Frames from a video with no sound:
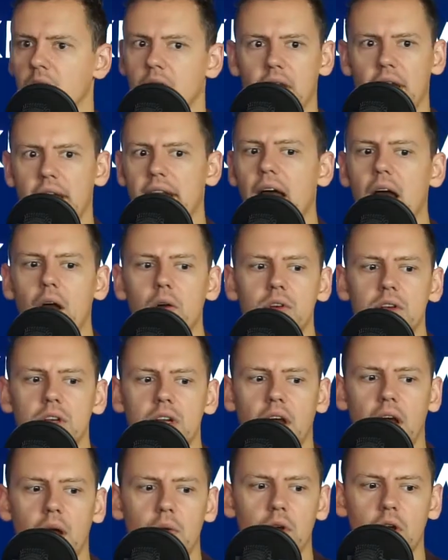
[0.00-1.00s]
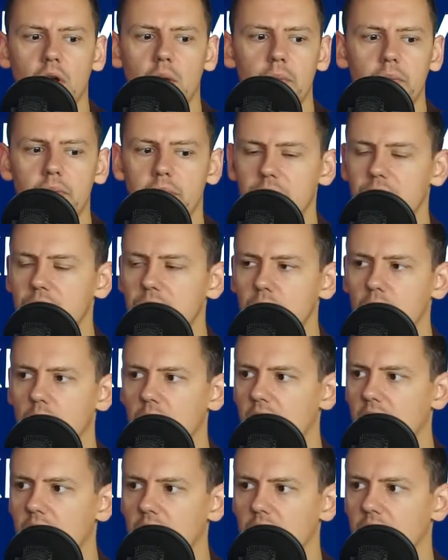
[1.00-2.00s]
And how come you
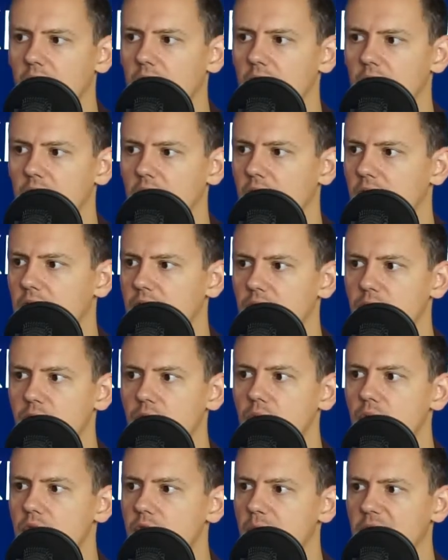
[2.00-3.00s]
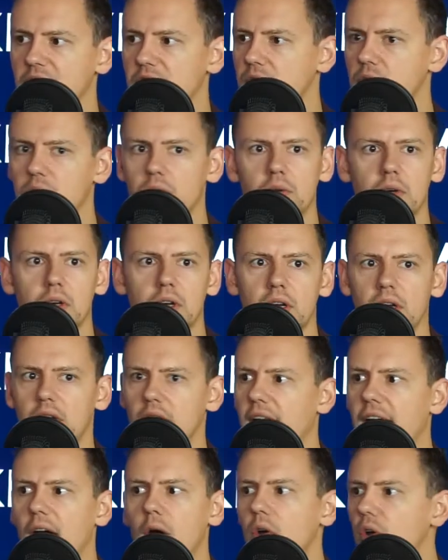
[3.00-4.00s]
use special
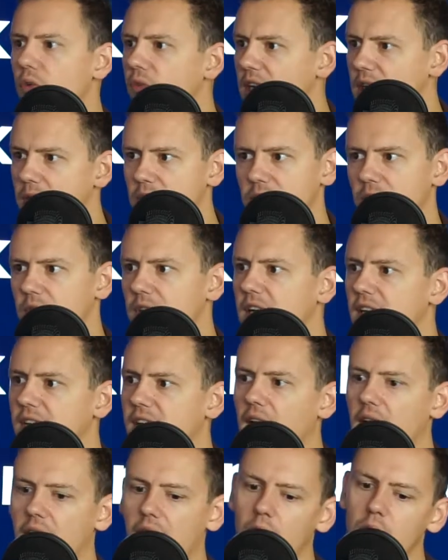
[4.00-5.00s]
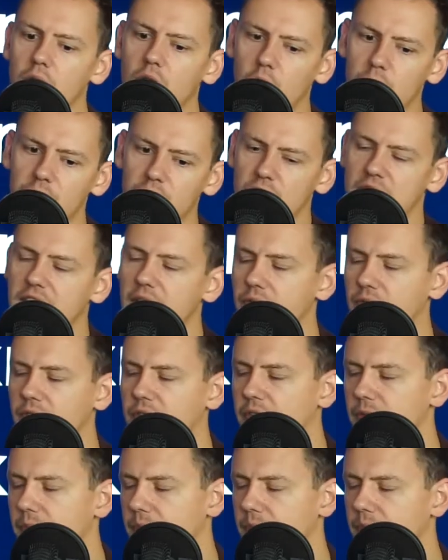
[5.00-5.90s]
algorithms for that? How come you're different?